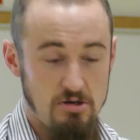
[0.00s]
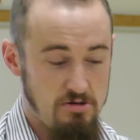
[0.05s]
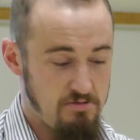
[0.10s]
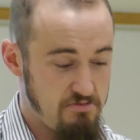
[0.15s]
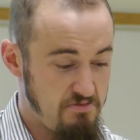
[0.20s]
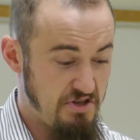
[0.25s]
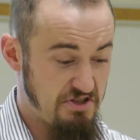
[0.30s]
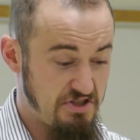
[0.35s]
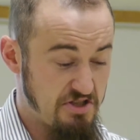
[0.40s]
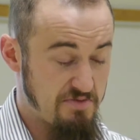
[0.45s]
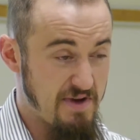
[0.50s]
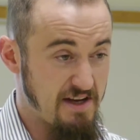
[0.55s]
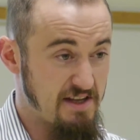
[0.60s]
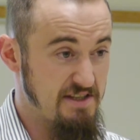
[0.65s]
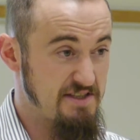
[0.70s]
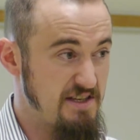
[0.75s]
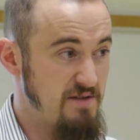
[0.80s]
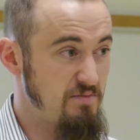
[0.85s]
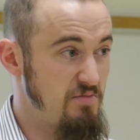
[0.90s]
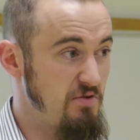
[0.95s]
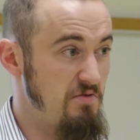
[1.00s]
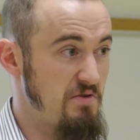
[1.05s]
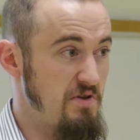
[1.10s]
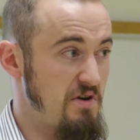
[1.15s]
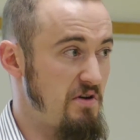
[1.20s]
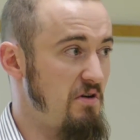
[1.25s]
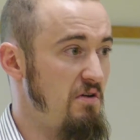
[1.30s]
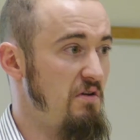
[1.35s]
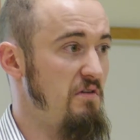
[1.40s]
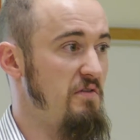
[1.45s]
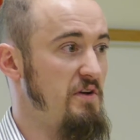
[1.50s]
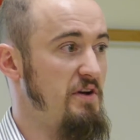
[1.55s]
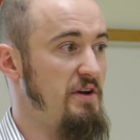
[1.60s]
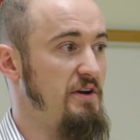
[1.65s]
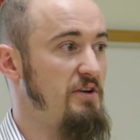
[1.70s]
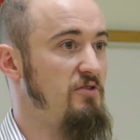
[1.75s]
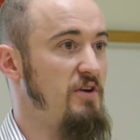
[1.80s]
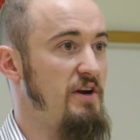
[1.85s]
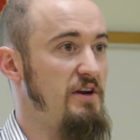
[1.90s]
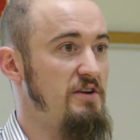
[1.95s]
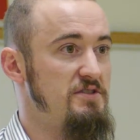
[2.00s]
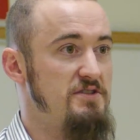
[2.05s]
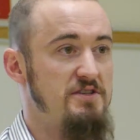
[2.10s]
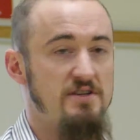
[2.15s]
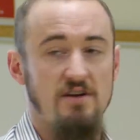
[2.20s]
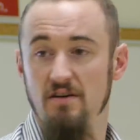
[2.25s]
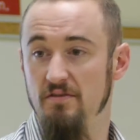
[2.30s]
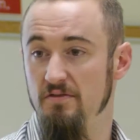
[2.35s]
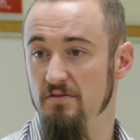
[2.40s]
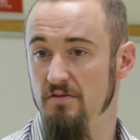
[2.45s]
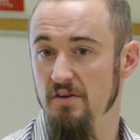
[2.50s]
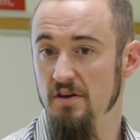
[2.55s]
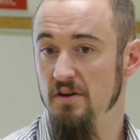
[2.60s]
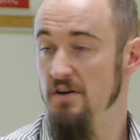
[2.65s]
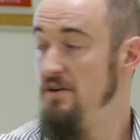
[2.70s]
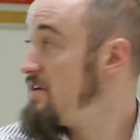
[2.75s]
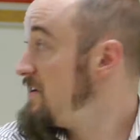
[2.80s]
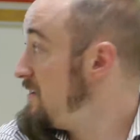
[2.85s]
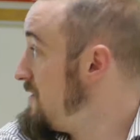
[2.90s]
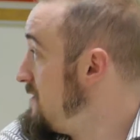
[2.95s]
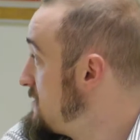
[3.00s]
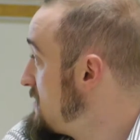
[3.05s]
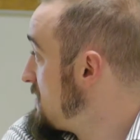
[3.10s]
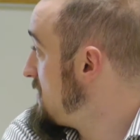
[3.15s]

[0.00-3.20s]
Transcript: let's just make it simple without all the greater stuff, is